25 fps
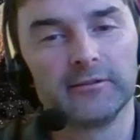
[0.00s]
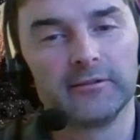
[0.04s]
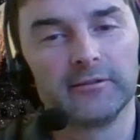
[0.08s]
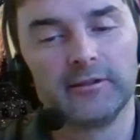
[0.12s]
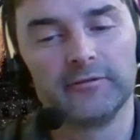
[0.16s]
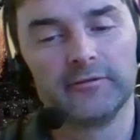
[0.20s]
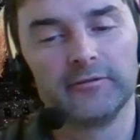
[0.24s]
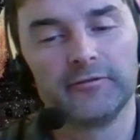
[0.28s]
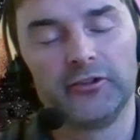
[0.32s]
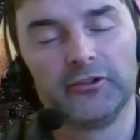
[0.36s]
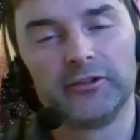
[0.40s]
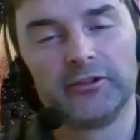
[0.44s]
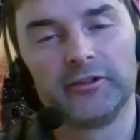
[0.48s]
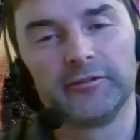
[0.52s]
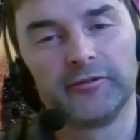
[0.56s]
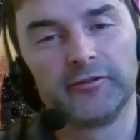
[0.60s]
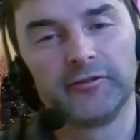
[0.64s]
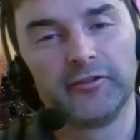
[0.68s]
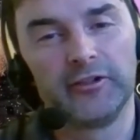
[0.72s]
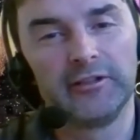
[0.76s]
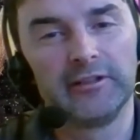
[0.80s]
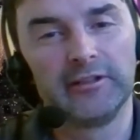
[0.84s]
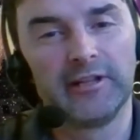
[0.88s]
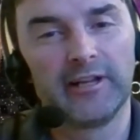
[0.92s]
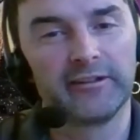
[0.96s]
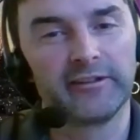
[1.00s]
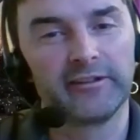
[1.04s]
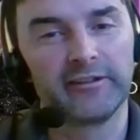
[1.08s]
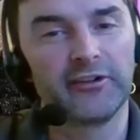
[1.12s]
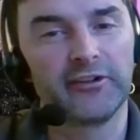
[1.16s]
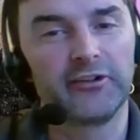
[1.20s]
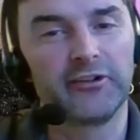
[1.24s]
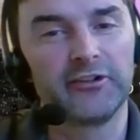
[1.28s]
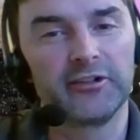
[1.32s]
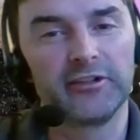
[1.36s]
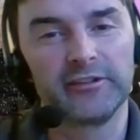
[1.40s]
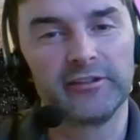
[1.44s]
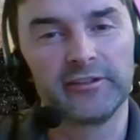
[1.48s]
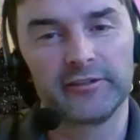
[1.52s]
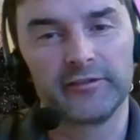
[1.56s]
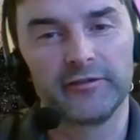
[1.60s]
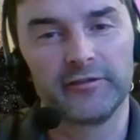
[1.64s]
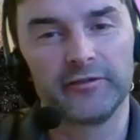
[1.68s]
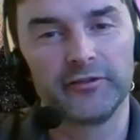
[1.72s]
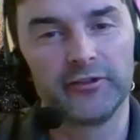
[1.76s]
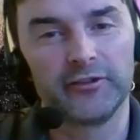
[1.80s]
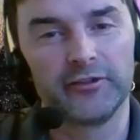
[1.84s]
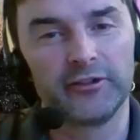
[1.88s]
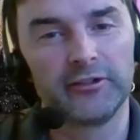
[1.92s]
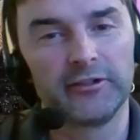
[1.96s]
if you're a freelance artist
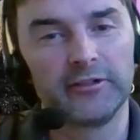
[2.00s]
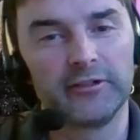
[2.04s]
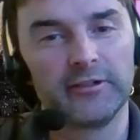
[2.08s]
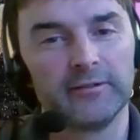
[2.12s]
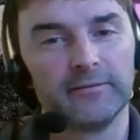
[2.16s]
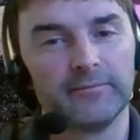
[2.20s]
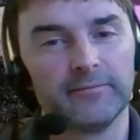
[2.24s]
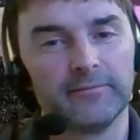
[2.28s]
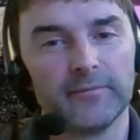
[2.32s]
for